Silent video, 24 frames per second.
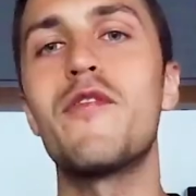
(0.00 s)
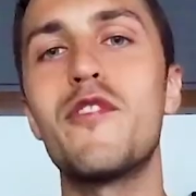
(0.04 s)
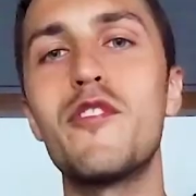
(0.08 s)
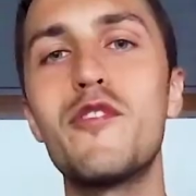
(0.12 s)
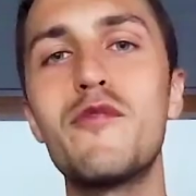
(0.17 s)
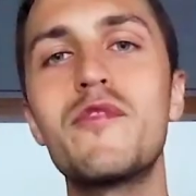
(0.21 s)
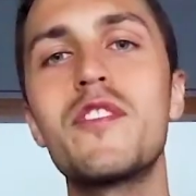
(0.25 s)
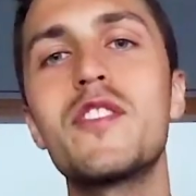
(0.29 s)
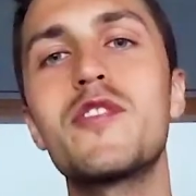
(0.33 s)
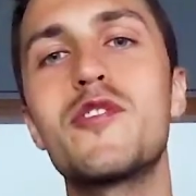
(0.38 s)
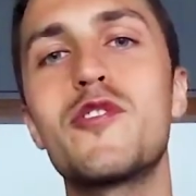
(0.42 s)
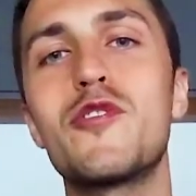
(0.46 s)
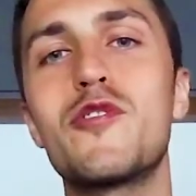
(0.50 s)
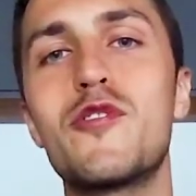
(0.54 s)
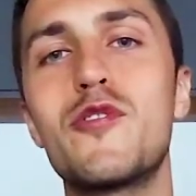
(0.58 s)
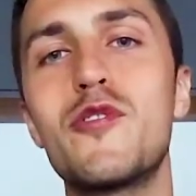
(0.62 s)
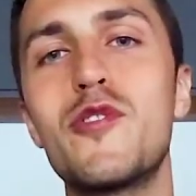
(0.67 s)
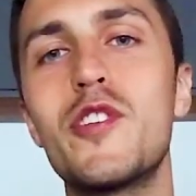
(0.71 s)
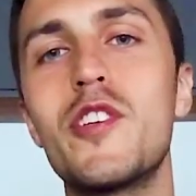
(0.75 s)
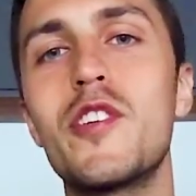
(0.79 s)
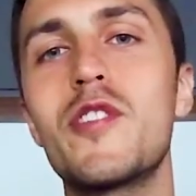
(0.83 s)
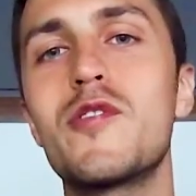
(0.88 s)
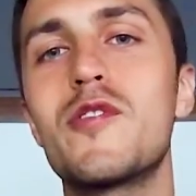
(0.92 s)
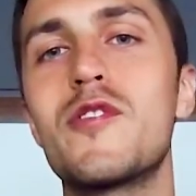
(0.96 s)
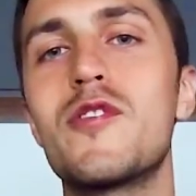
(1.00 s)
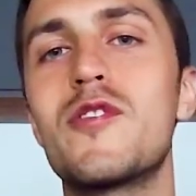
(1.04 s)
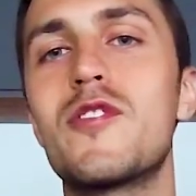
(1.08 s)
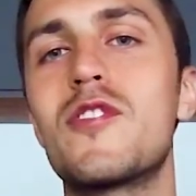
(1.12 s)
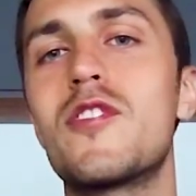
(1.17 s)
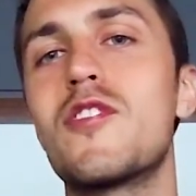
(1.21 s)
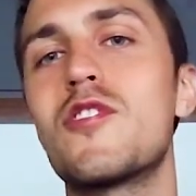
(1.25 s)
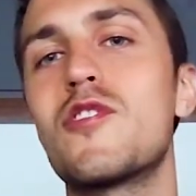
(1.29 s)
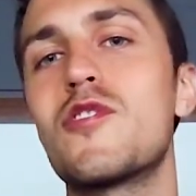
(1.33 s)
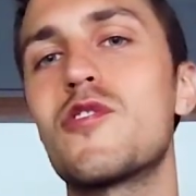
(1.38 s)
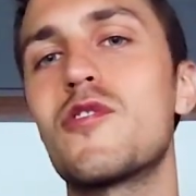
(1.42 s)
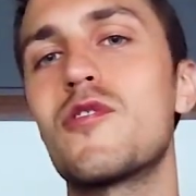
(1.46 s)
FilmVentureStudio is
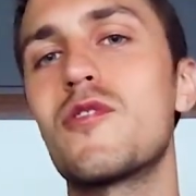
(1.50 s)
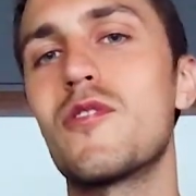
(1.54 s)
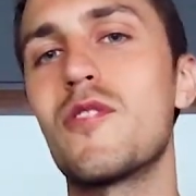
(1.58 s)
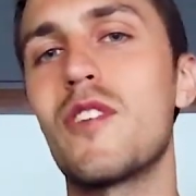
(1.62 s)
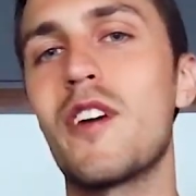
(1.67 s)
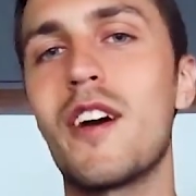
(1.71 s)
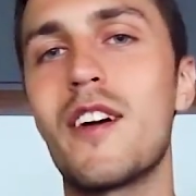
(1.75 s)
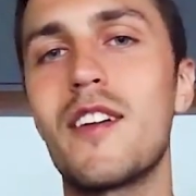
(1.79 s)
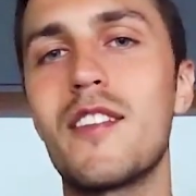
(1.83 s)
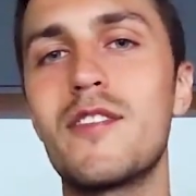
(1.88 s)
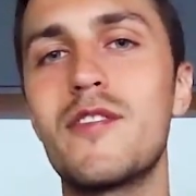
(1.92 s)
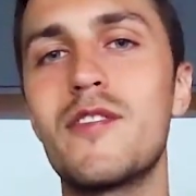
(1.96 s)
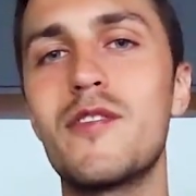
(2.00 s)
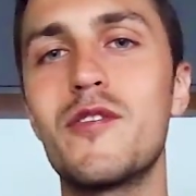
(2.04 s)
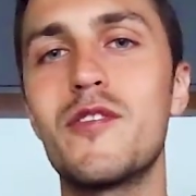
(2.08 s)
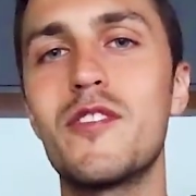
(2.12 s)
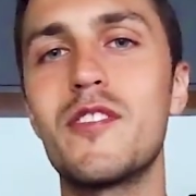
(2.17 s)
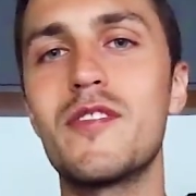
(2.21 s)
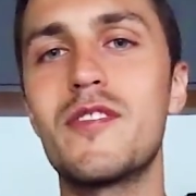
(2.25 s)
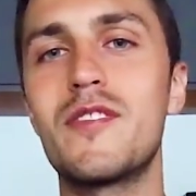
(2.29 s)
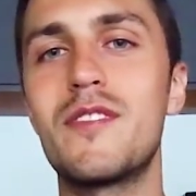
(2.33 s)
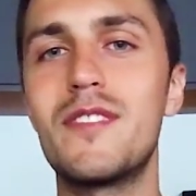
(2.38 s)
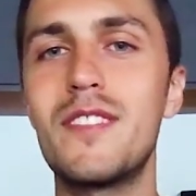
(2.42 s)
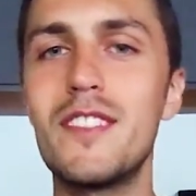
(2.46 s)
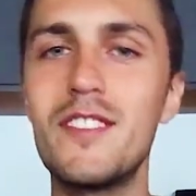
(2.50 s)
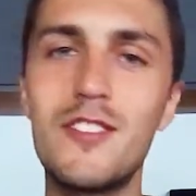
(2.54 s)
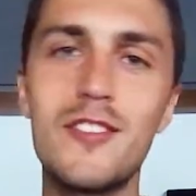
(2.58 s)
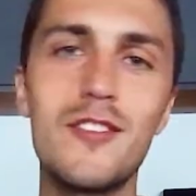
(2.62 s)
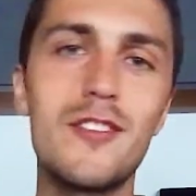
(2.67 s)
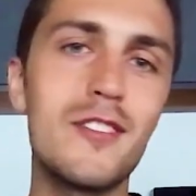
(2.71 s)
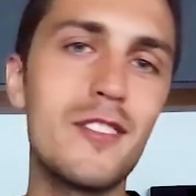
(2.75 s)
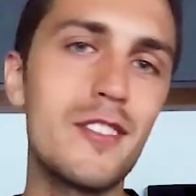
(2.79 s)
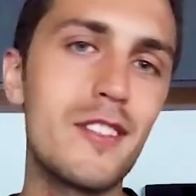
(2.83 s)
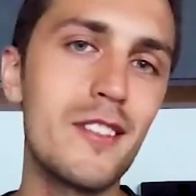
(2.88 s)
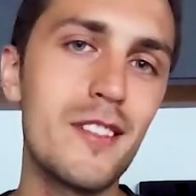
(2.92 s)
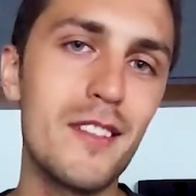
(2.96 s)
going to show you how to do this
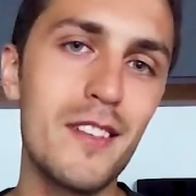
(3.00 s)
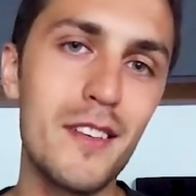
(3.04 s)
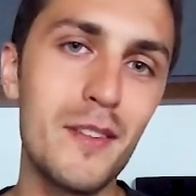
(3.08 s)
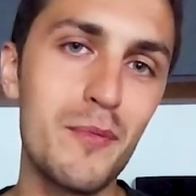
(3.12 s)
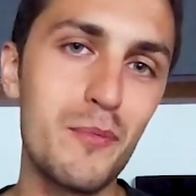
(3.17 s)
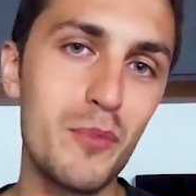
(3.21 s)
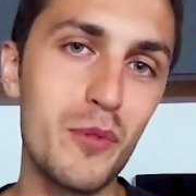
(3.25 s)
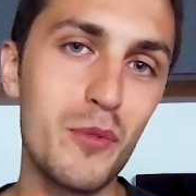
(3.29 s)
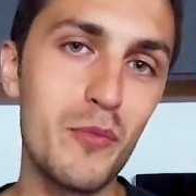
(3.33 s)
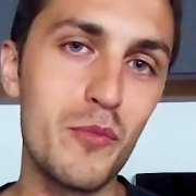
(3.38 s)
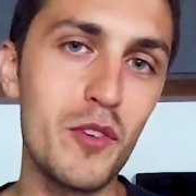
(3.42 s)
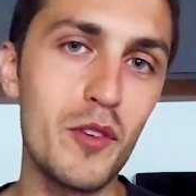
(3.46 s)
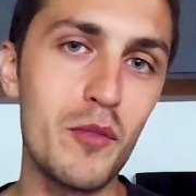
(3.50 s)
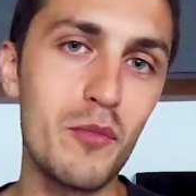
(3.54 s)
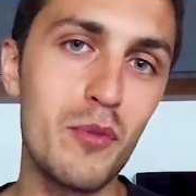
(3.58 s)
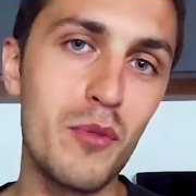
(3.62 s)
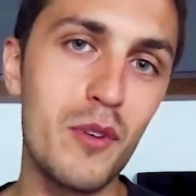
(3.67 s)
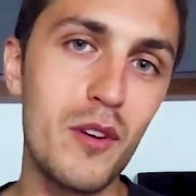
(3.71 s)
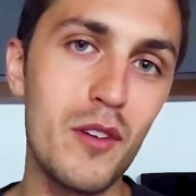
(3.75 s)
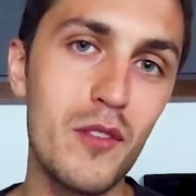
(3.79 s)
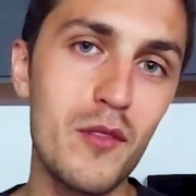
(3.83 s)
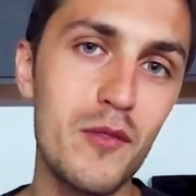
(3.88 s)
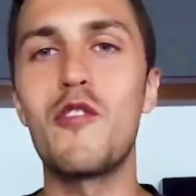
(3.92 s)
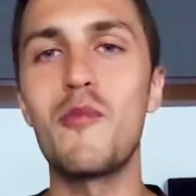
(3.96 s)
digitally in Premiere Pro.